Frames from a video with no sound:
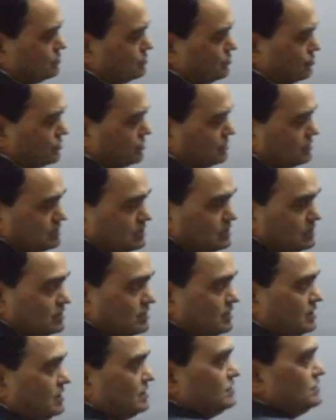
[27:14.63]
Okay,
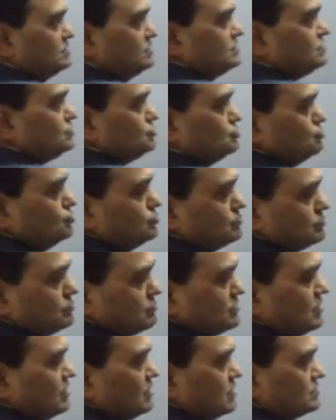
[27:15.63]
and these two
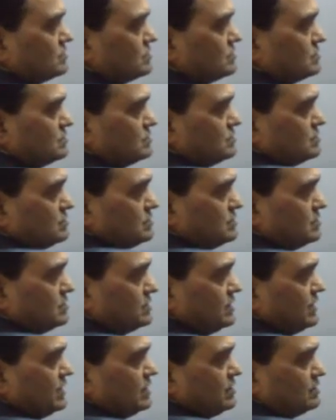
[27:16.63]
are
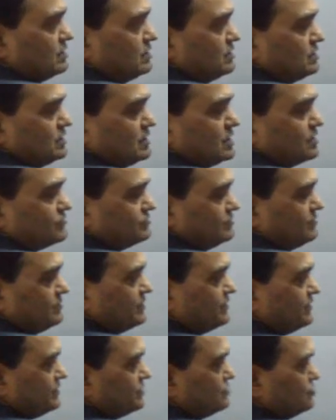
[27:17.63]

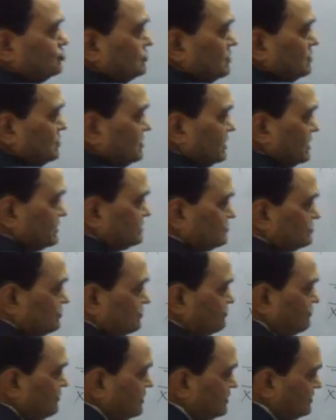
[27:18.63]
symmetric to the axis
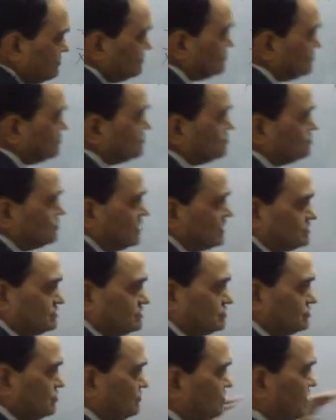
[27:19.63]
of y.
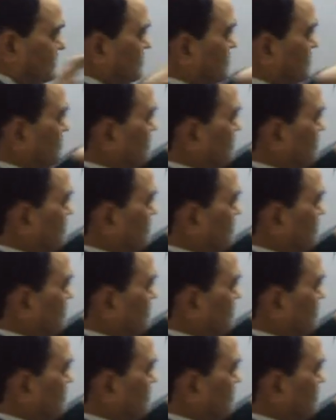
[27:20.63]
Axis of y